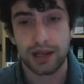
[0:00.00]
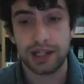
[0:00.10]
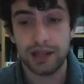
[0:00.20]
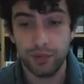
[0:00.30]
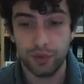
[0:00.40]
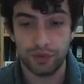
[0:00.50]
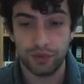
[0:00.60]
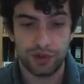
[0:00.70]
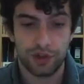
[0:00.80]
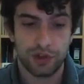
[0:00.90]
he
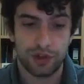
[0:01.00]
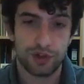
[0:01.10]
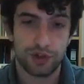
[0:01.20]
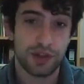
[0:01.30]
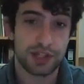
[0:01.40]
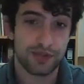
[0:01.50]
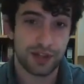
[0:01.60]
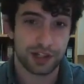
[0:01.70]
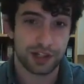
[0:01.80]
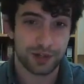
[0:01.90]
moved to this
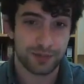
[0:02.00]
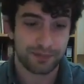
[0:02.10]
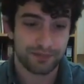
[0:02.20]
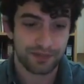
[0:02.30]
village.